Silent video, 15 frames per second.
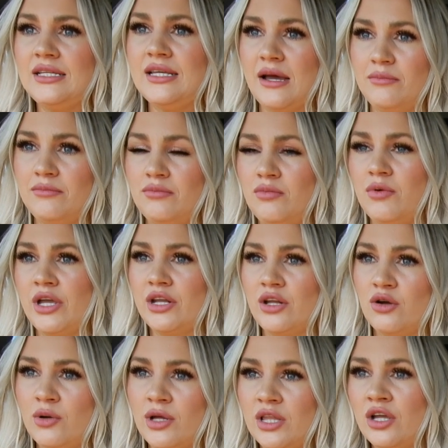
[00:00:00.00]
Yep, we're
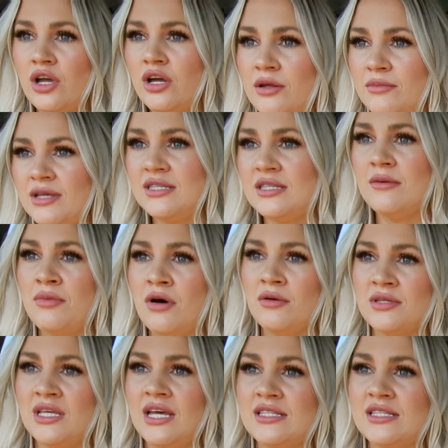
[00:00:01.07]
gonna quickly go to Museum Pop's